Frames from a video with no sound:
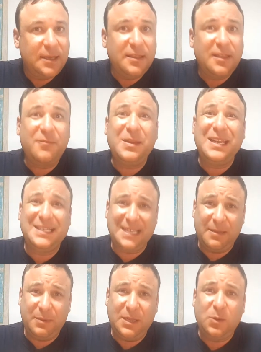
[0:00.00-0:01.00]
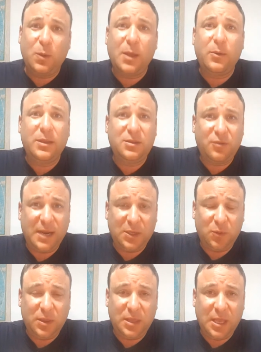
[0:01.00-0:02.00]
They've been examining the way we interact
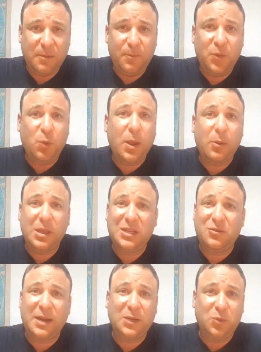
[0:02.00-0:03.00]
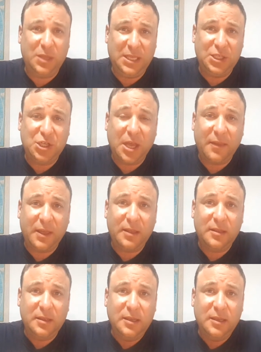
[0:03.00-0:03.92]
with them, the way we interact with each other.